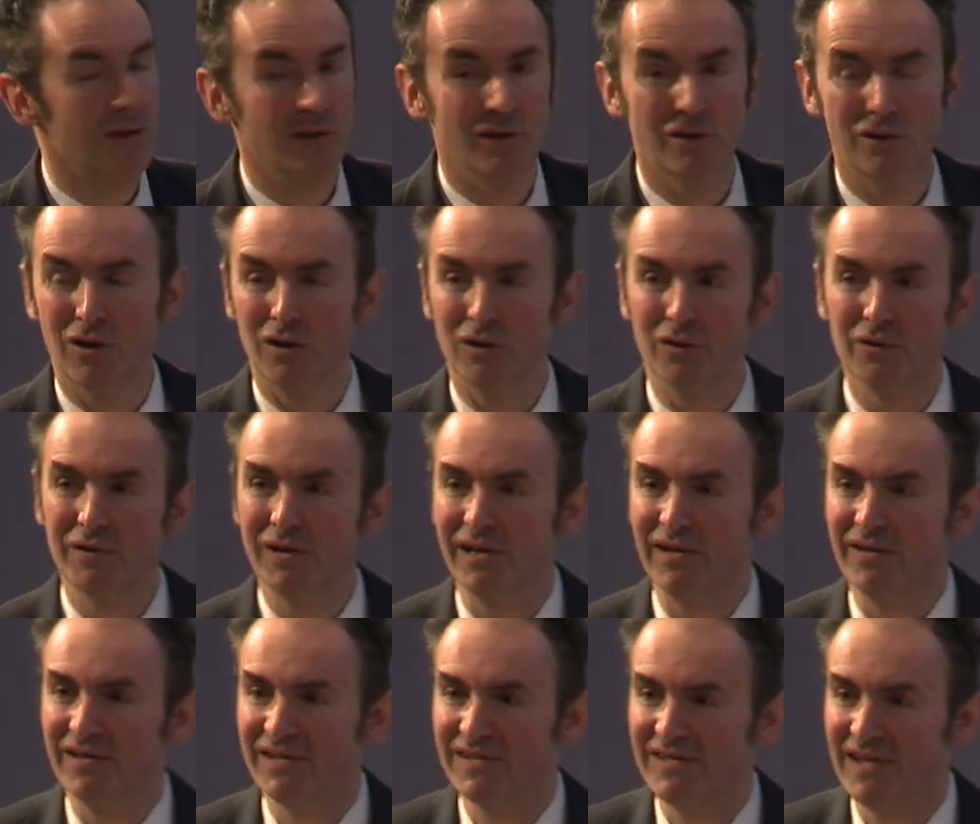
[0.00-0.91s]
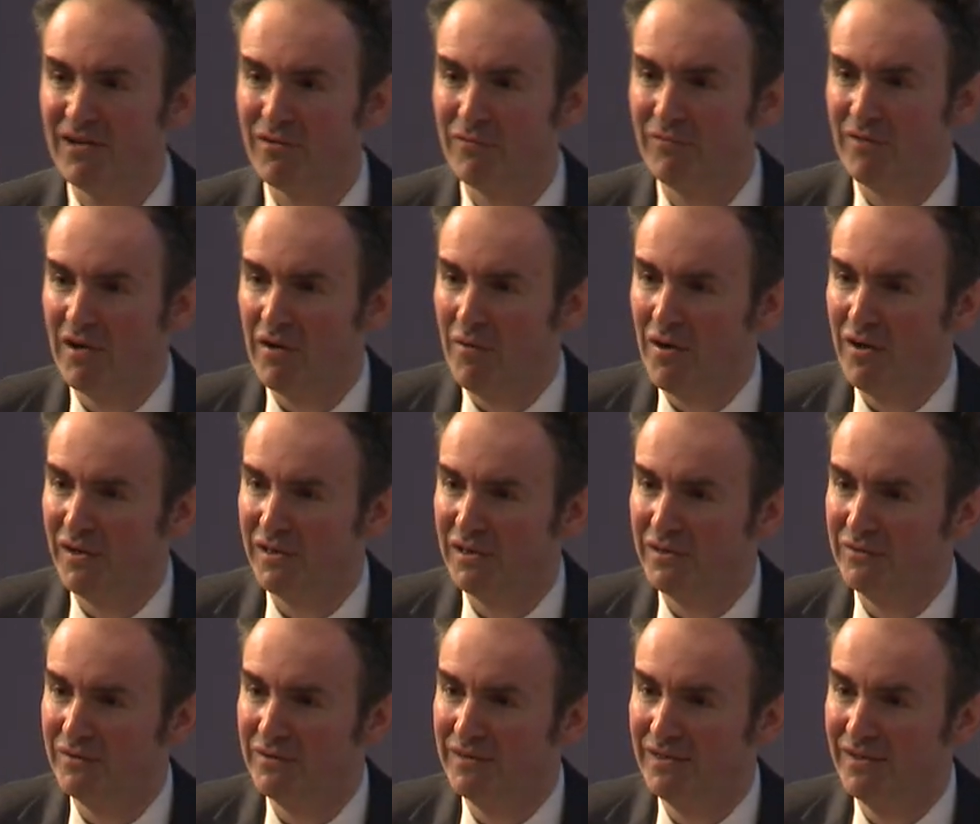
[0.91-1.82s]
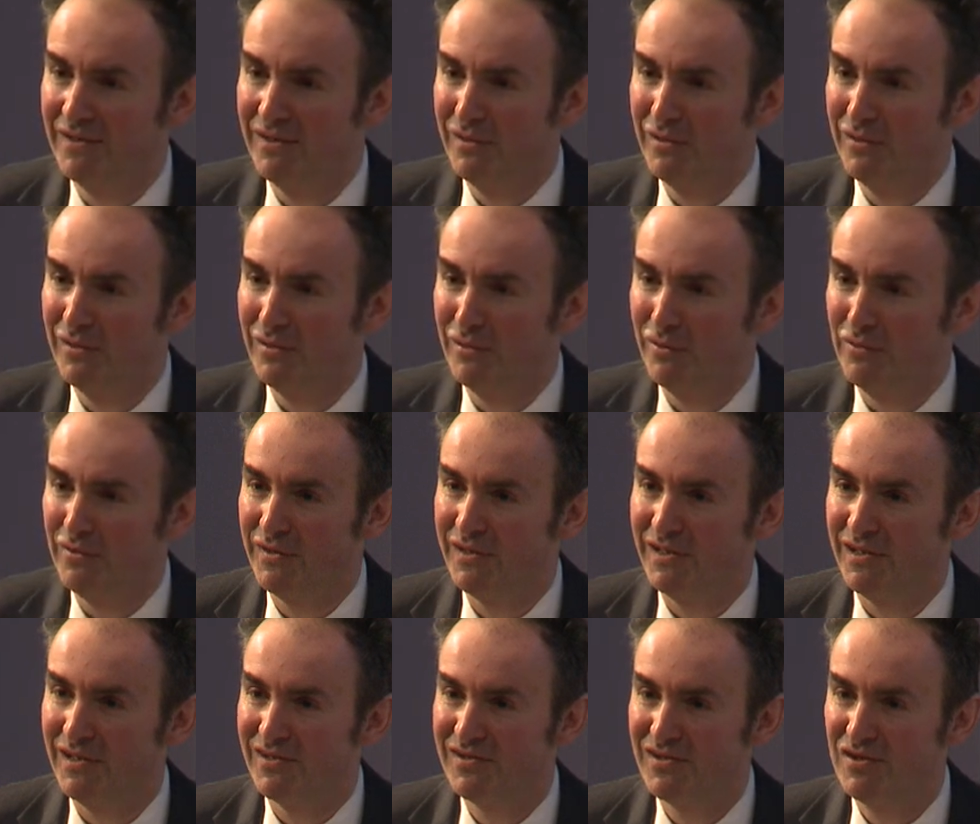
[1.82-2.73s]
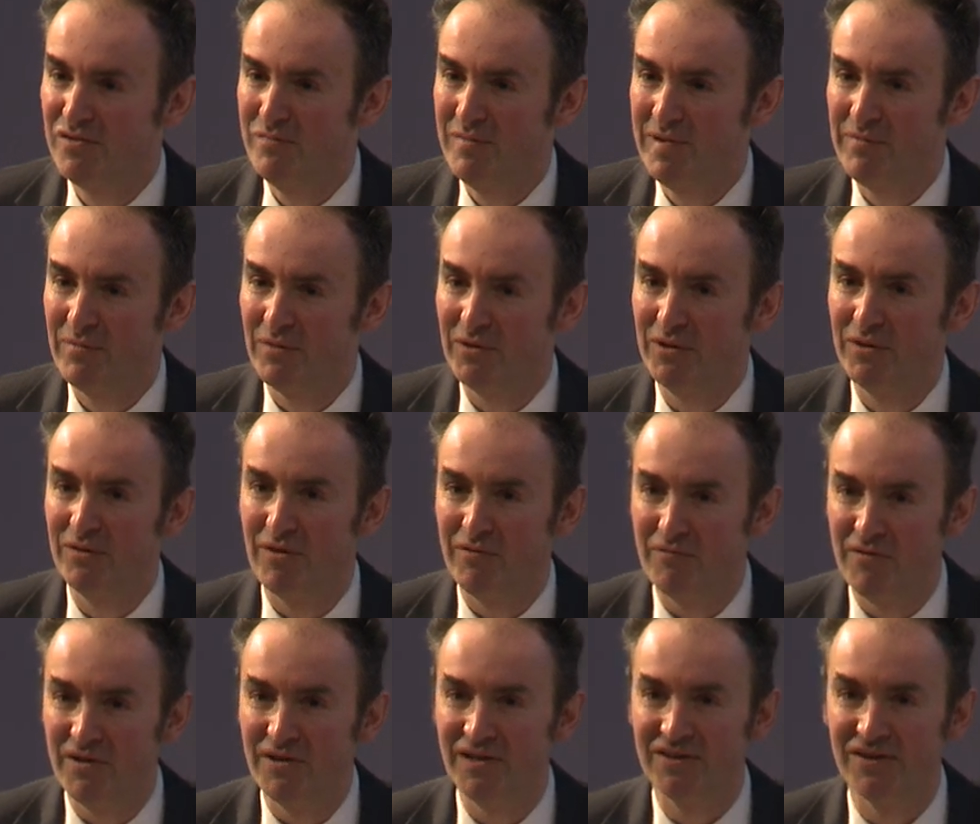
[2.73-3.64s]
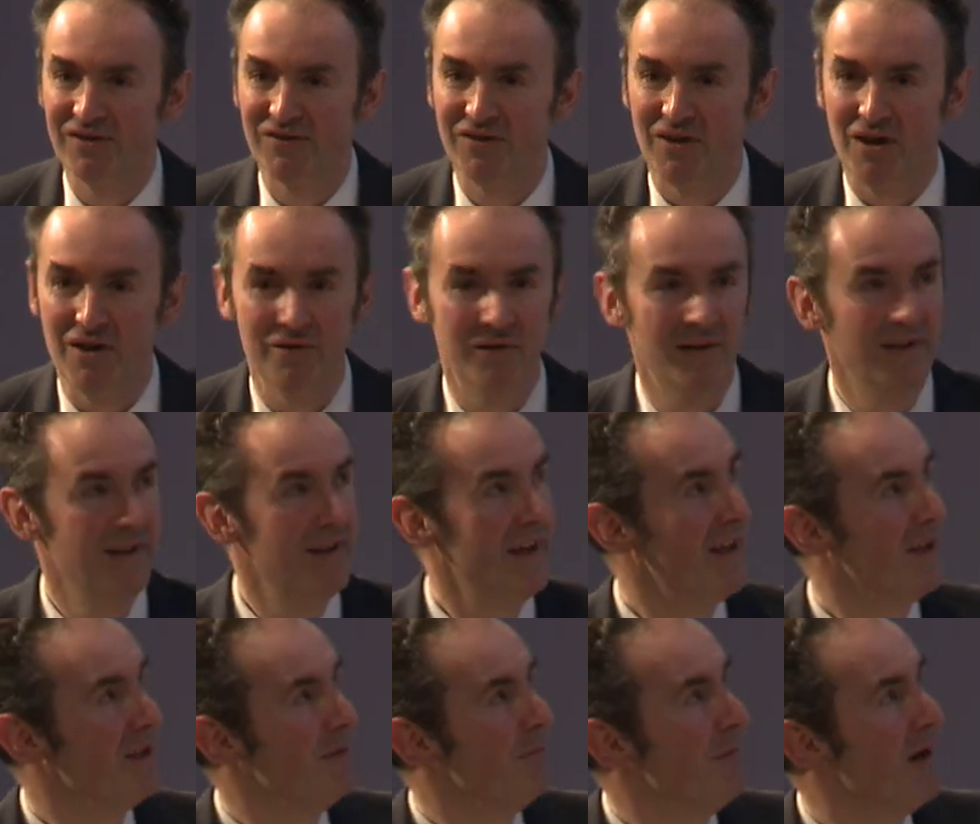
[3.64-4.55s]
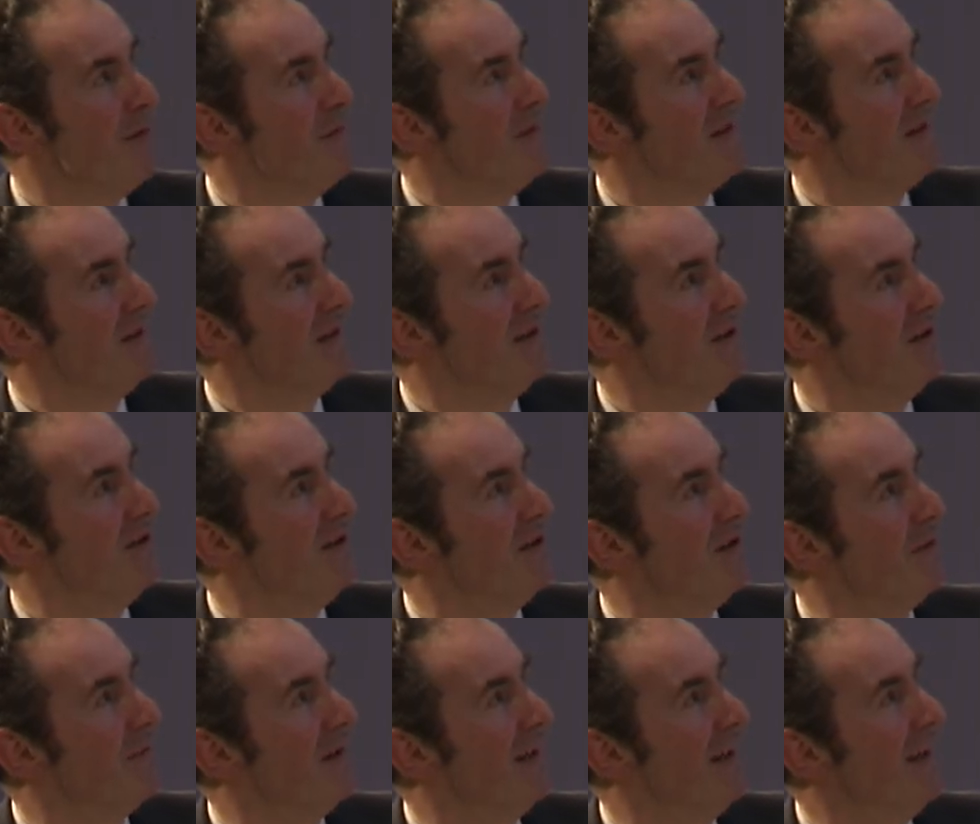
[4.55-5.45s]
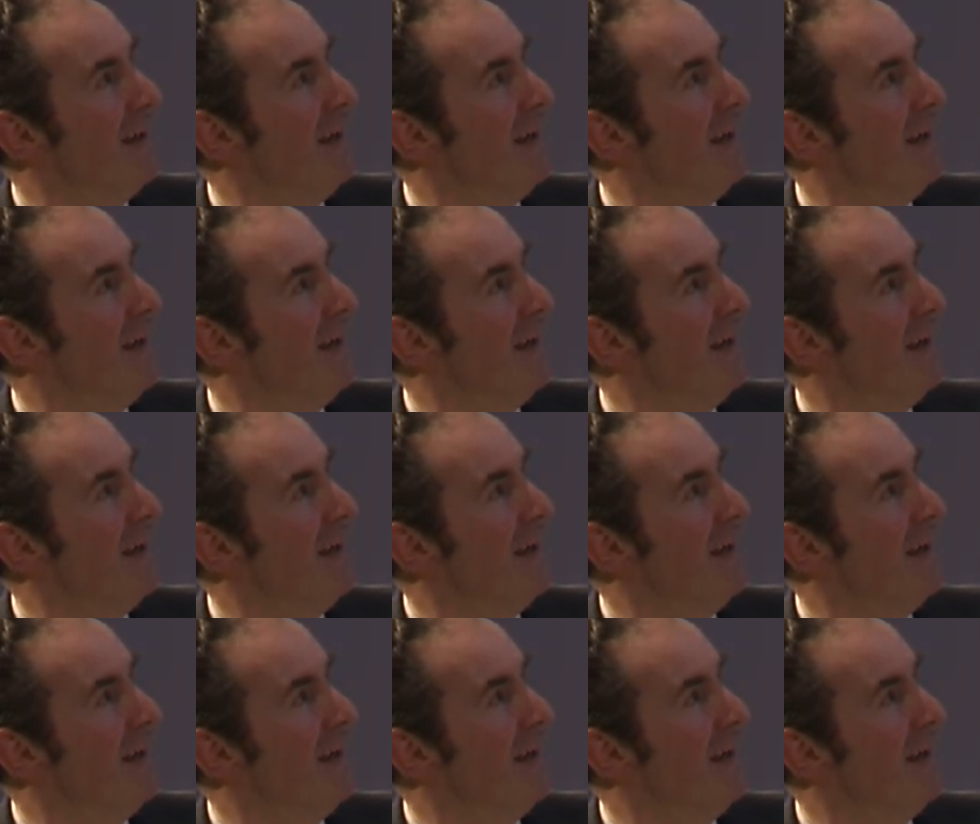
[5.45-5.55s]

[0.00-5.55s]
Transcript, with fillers: You're not looking at the second row, are you? You're looking at two people who are running the show at the moment in Europe.